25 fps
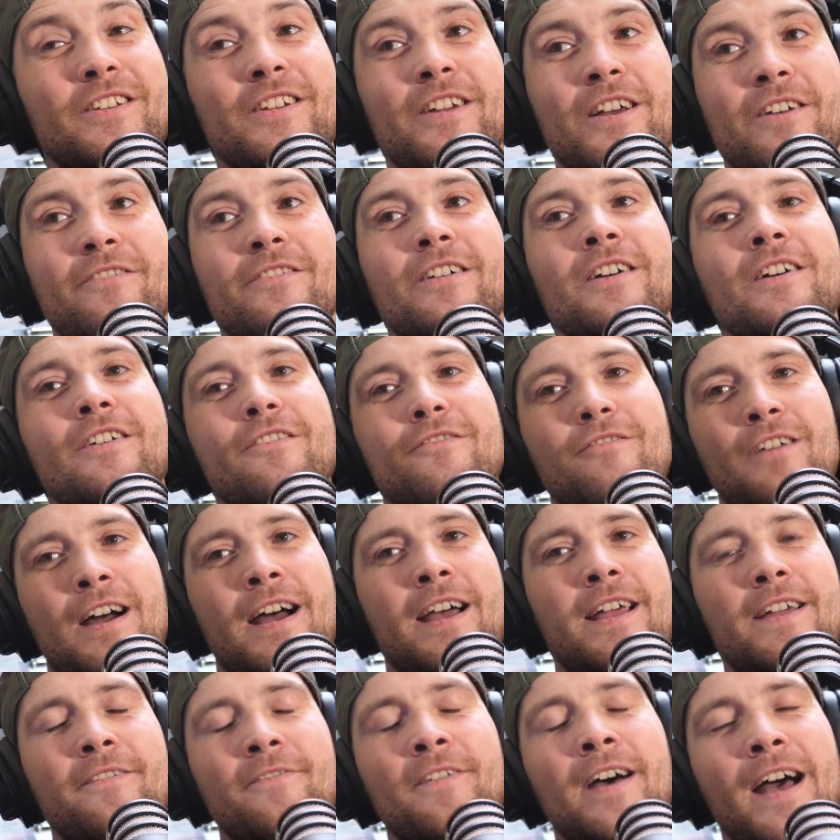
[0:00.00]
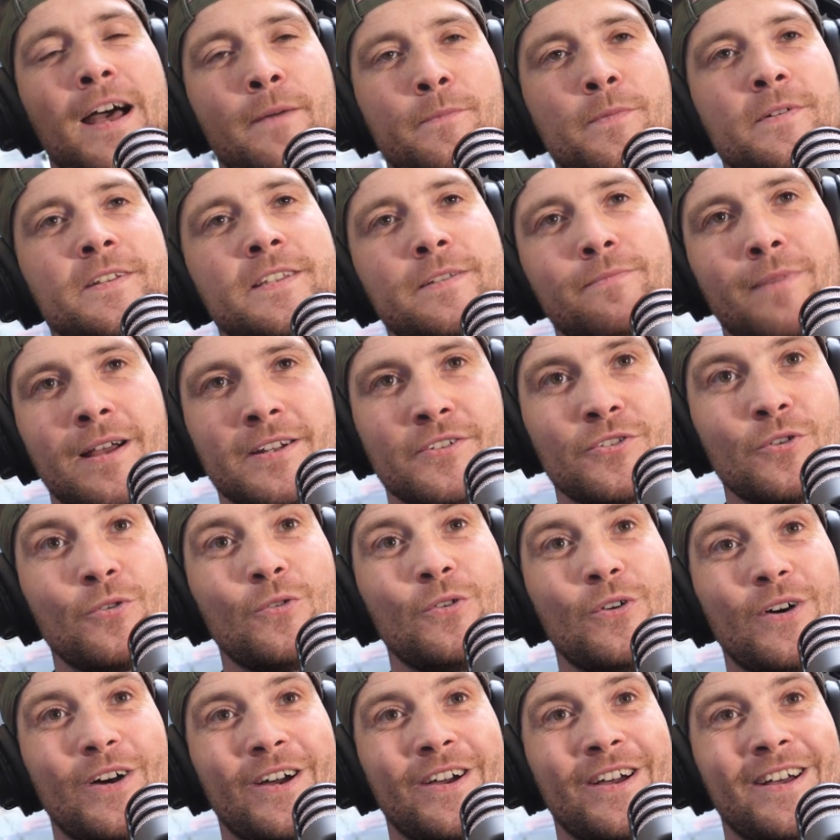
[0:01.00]
You go, right, if that happened to my
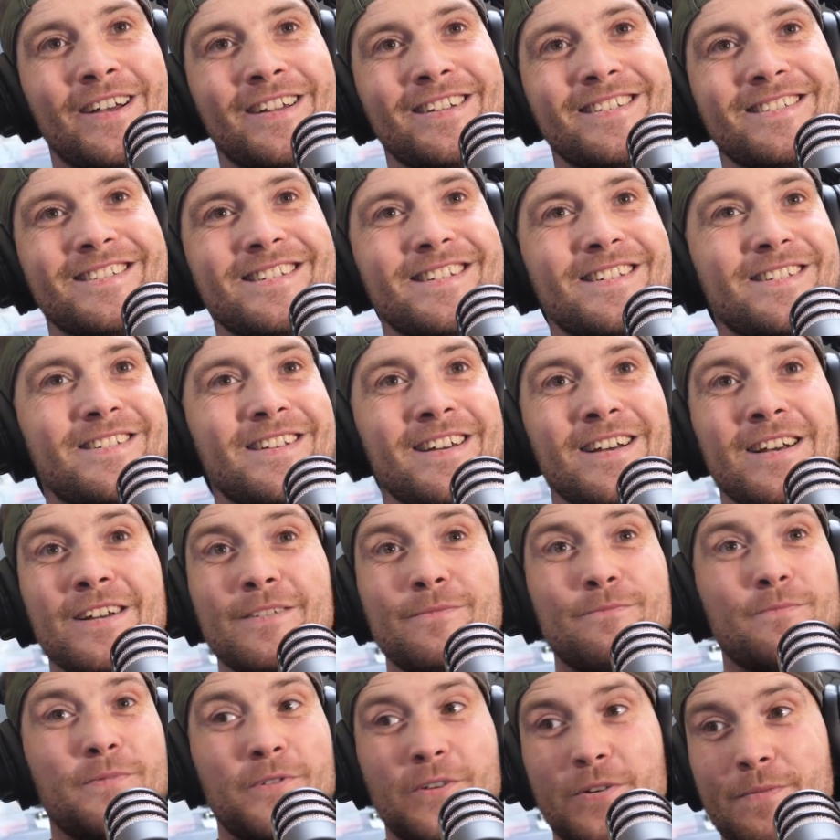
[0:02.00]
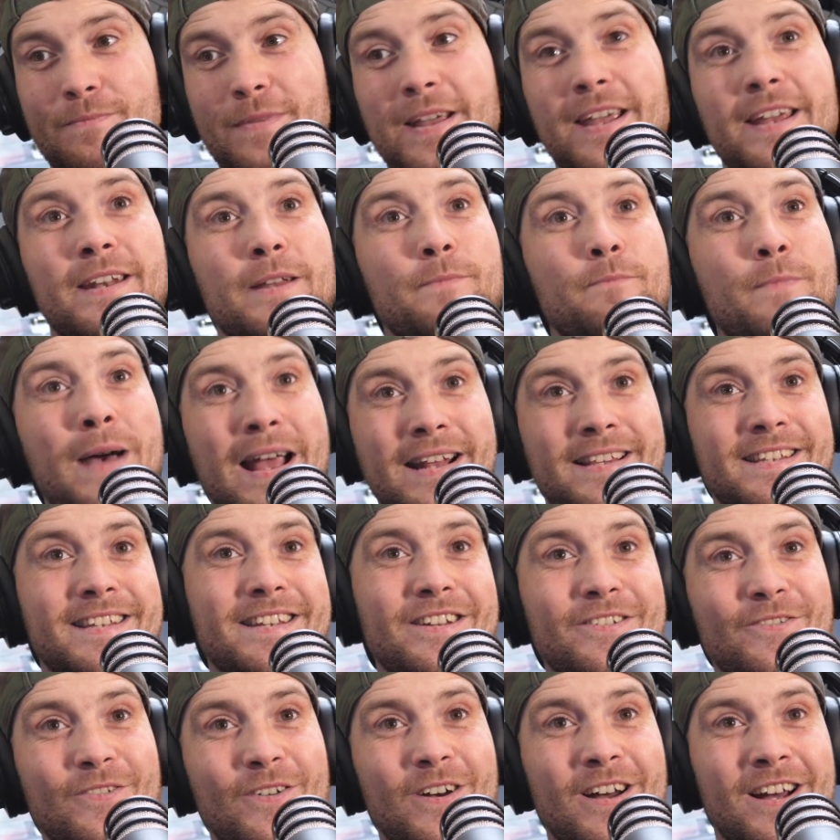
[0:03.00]
daughter and she'd committed a petty
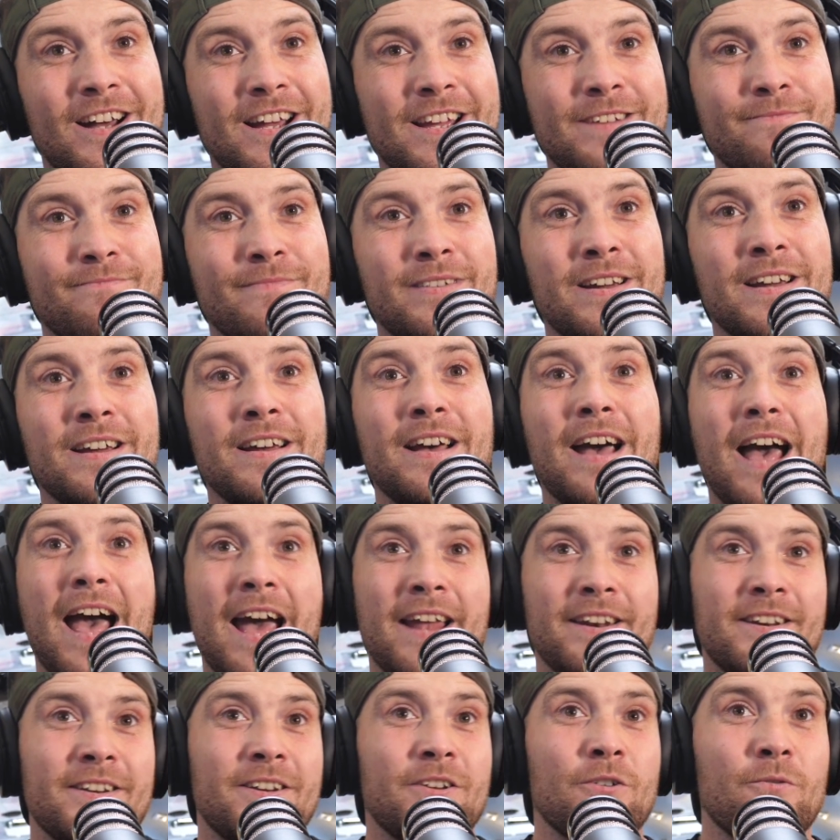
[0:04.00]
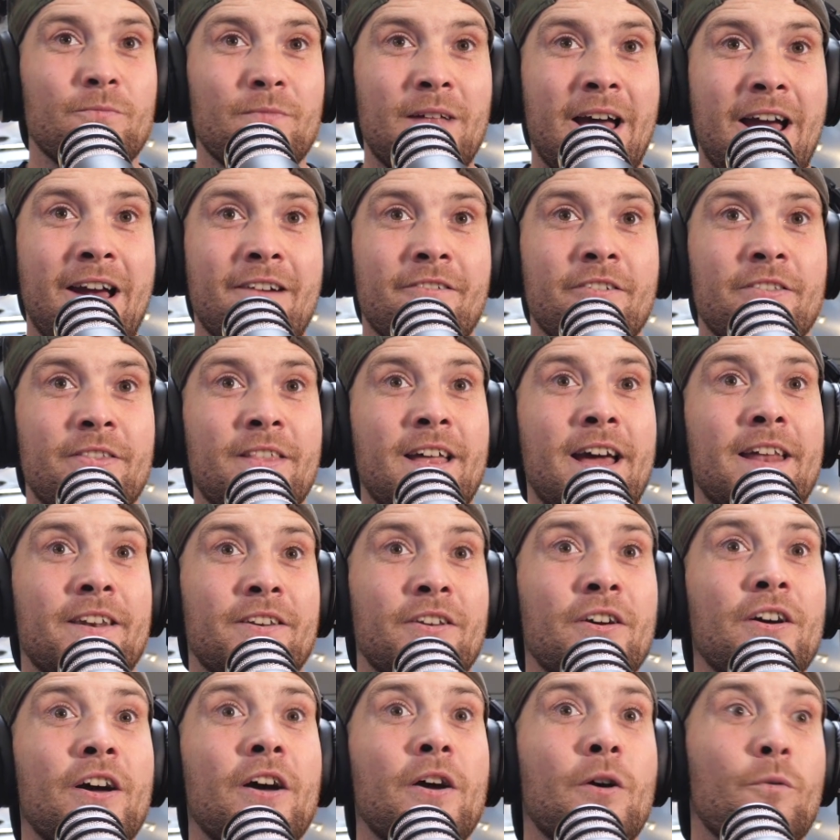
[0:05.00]
crime, ended up there and
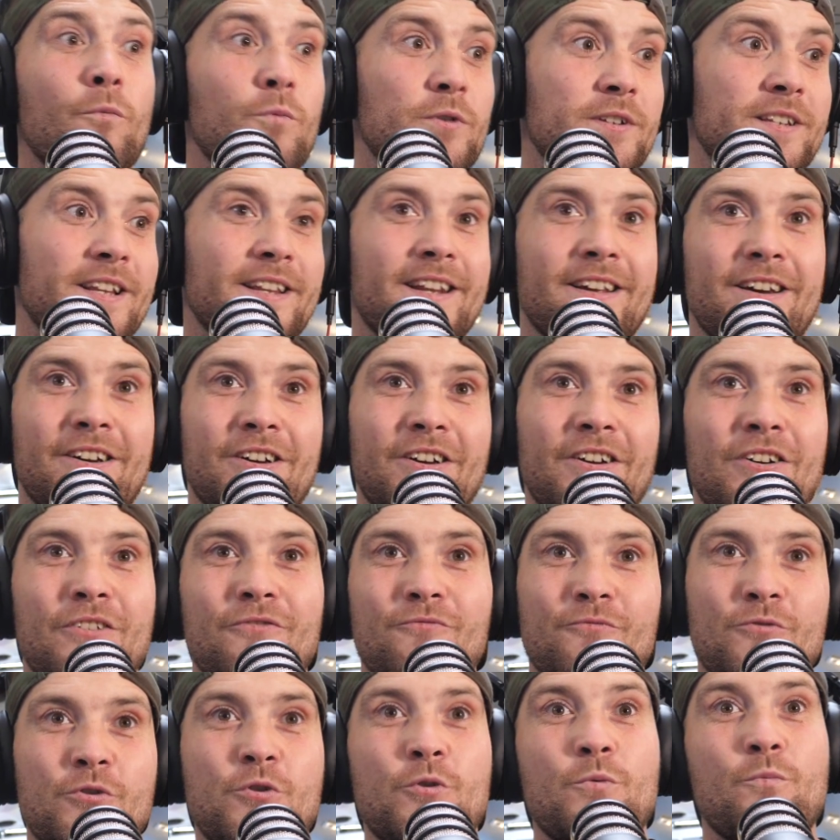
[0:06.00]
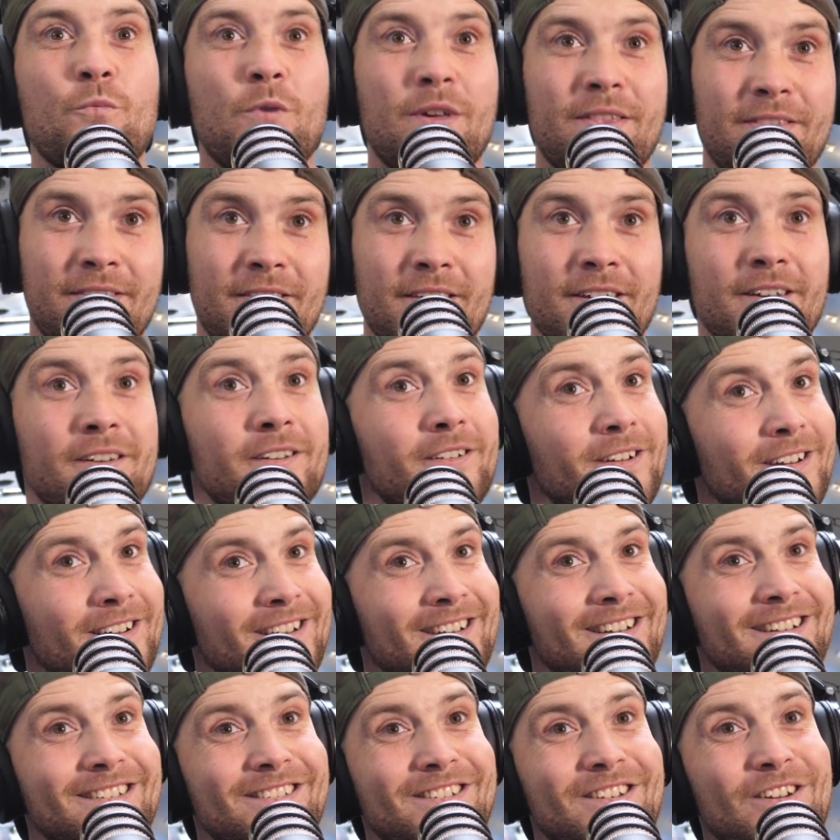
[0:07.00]
then was in a room with.
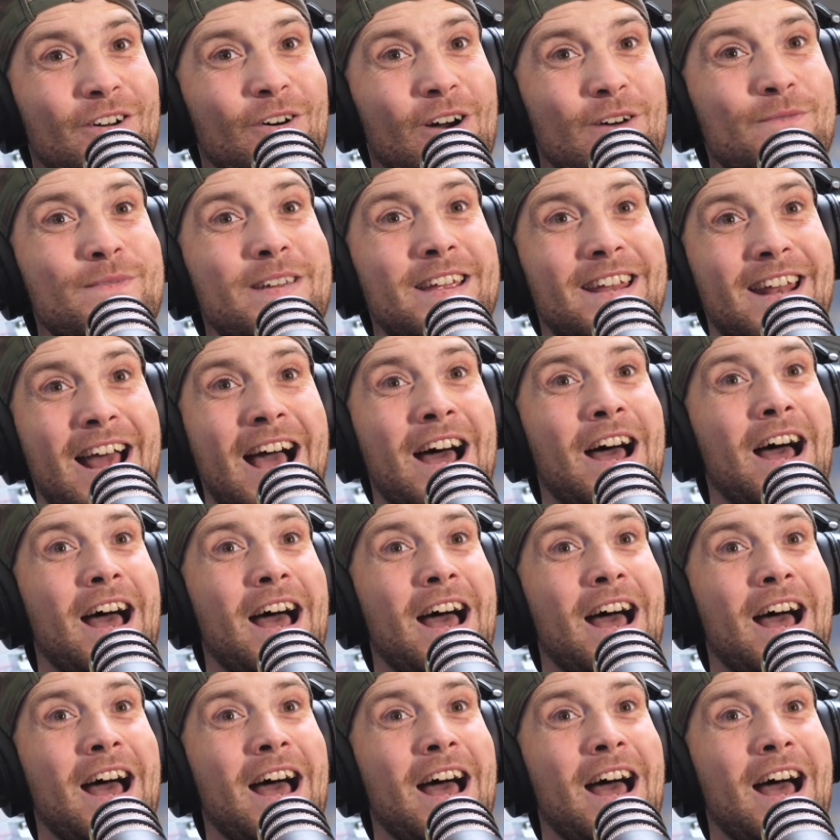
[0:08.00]
Do you know what I mean?